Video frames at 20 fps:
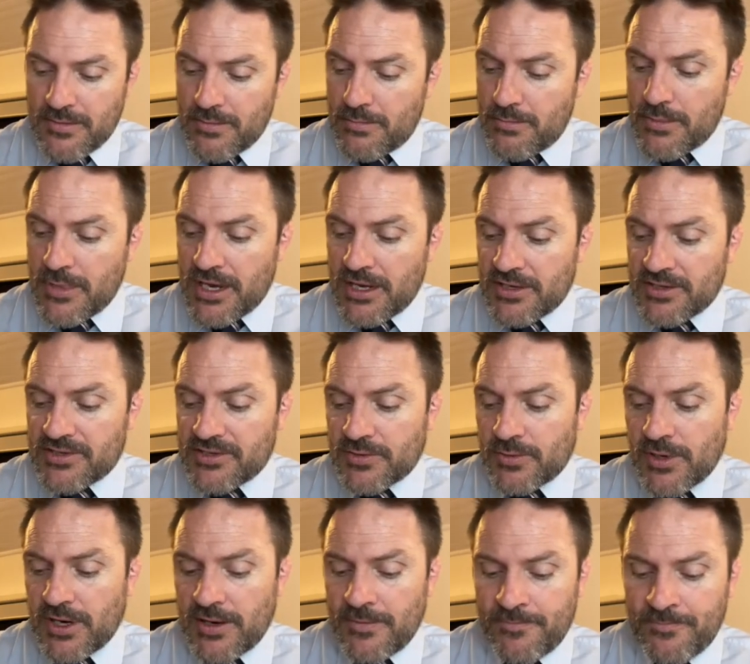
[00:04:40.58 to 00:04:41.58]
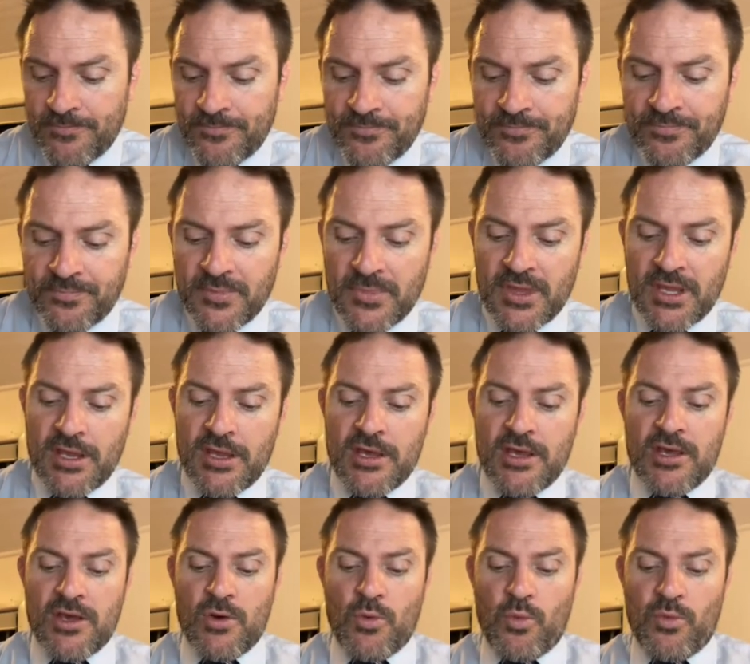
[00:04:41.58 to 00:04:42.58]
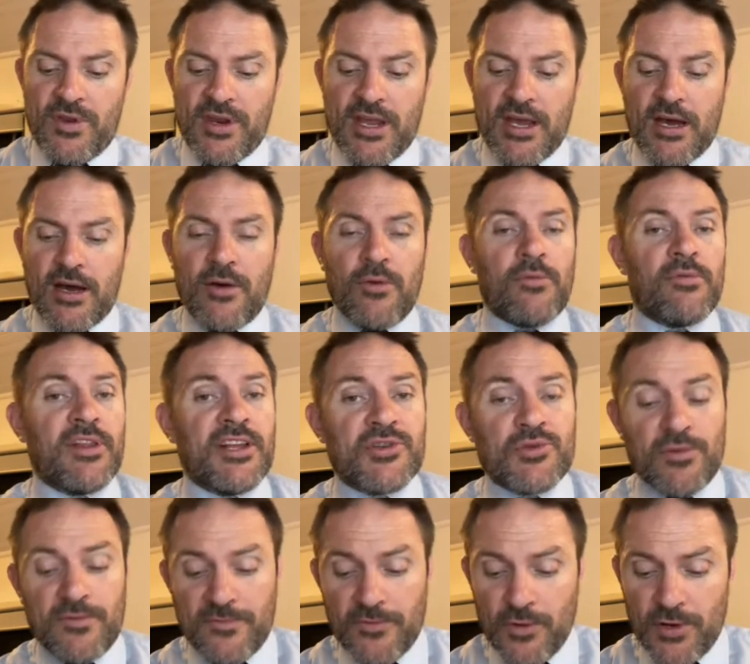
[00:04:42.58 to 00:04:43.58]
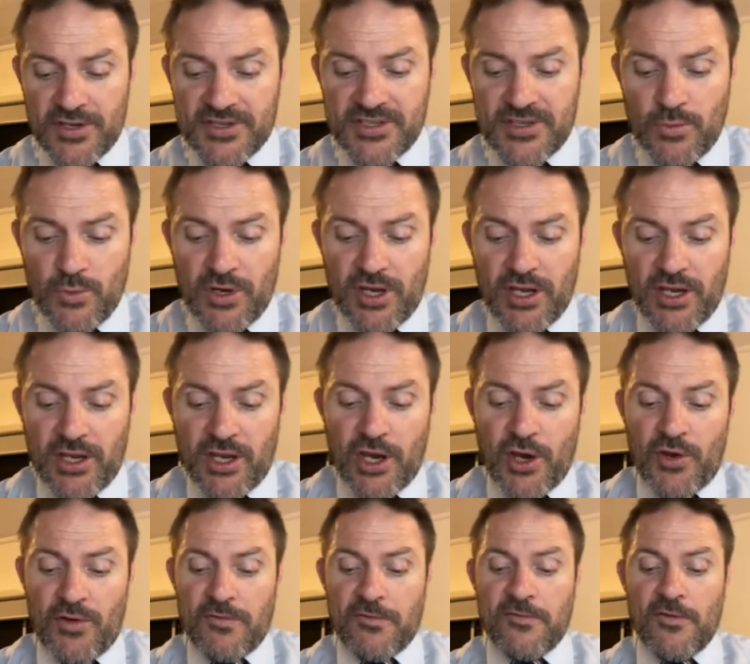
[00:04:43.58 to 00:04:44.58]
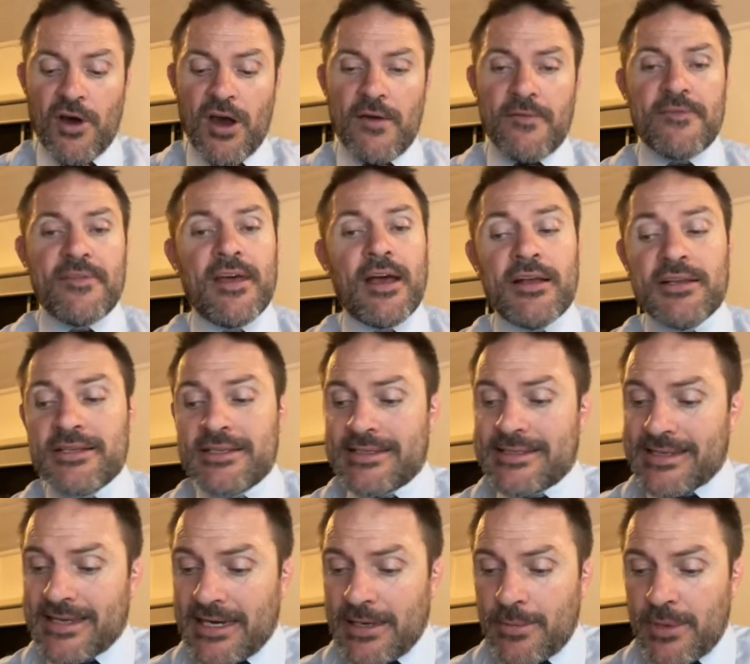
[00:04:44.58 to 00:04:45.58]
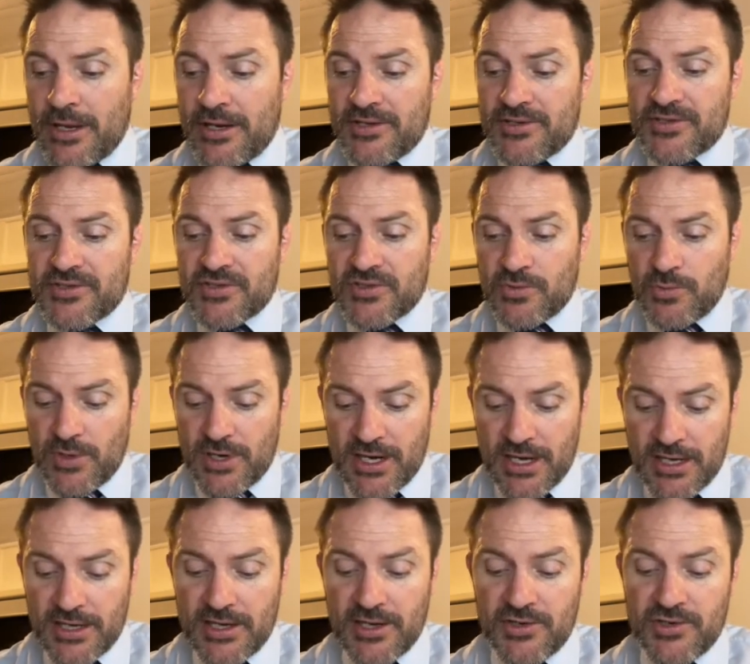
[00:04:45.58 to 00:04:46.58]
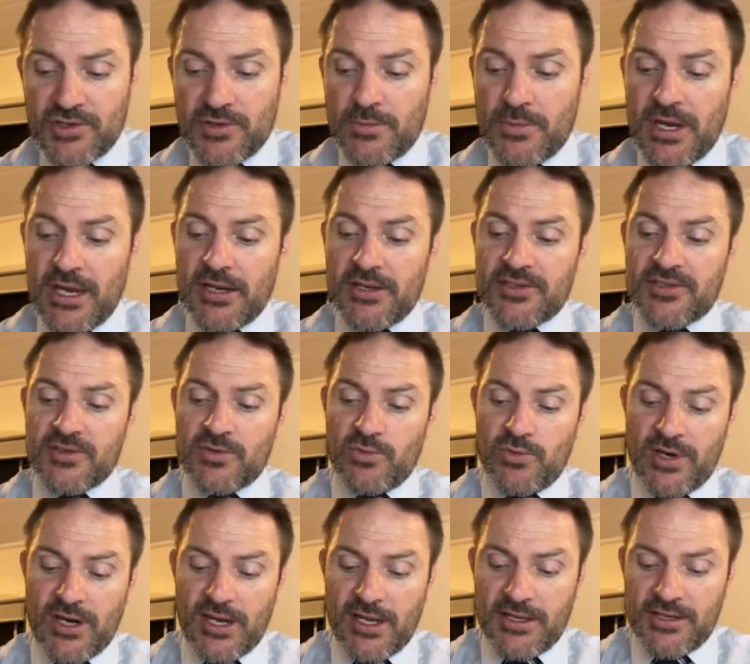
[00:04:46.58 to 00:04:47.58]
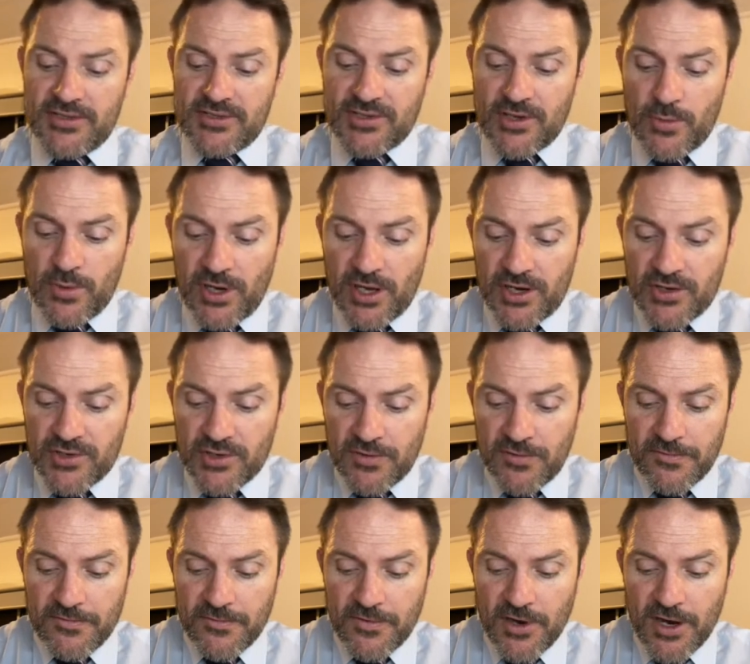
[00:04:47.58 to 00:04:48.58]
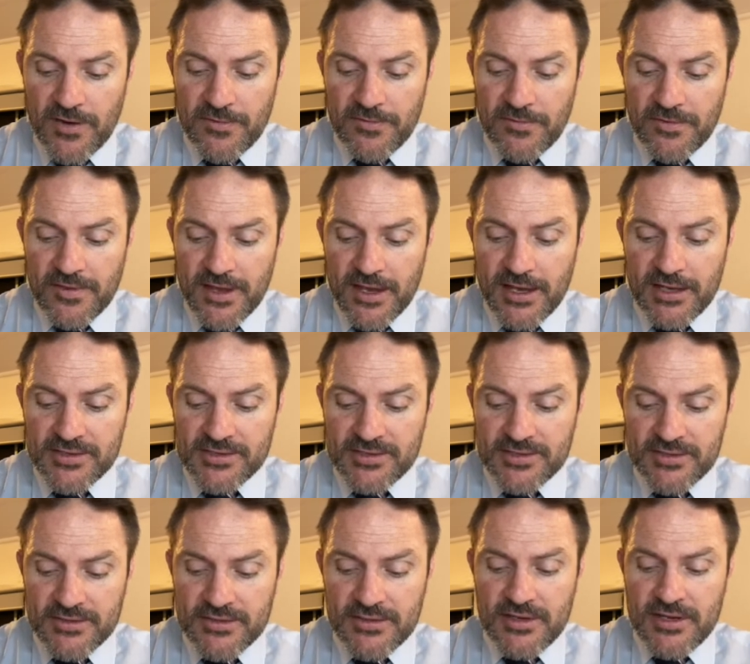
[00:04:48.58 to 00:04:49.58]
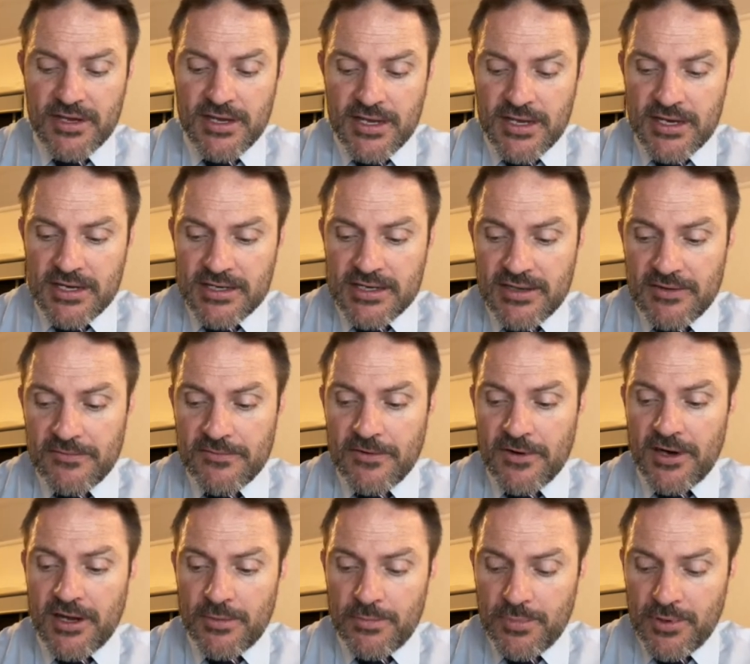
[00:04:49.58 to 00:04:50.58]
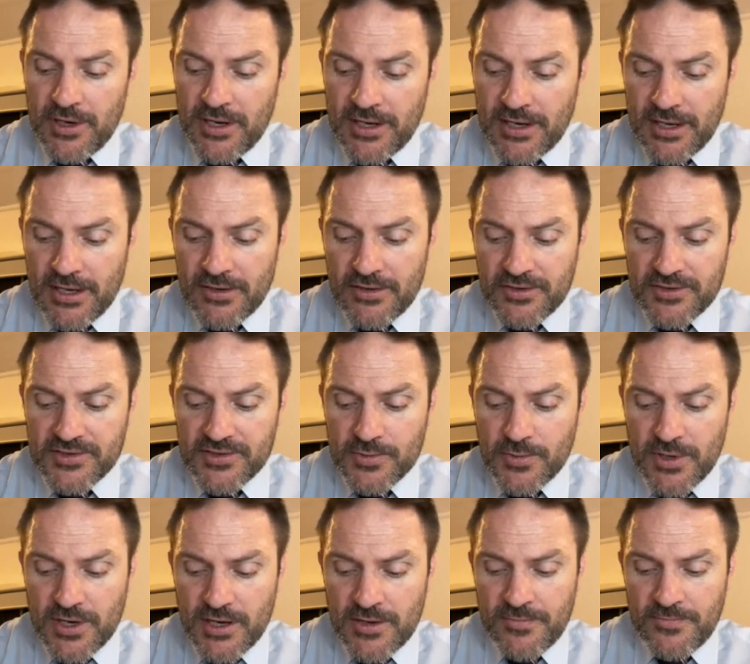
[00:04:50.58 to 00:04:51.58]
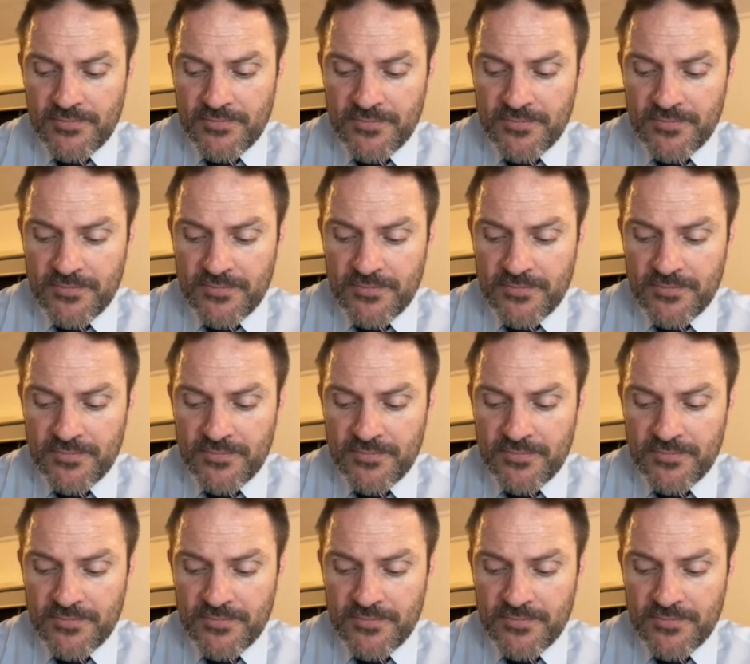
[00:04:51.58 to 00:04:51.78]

meters squared. Now, let's reverse it. We're going to go 5,000 centimeters squared to meters squared, so we're going to do 5,000 divided by 100 squared.